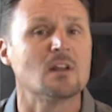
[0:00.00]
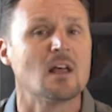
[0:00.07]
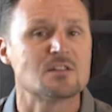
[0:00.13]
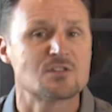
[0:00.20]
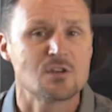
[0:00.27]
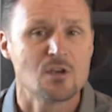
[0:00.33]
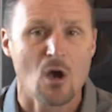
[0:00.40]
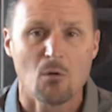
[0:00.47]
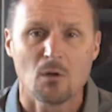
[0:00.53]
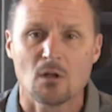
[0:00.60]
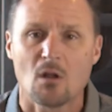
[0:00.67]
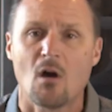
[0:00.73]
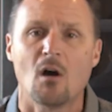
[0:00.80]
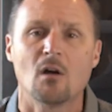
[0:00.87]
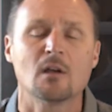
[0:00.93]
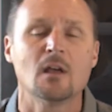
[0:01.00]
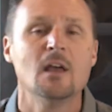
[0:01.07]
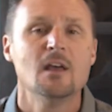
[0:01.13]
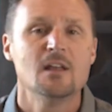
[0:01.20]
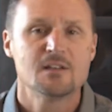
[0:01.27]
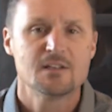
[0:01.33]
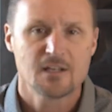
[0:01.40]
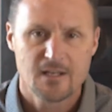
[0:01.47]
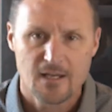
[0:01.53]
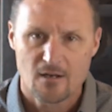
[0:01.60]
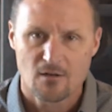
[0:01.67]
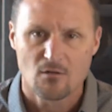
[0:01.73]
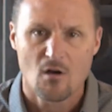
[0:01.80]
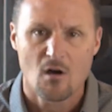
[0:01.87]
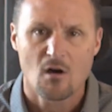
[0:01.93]
let's go along to get
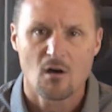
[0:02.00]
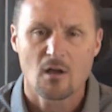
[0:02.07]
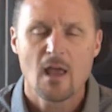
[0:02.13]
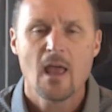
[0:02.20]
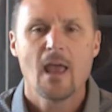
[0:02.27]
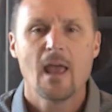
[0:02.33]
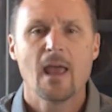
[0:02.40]
along.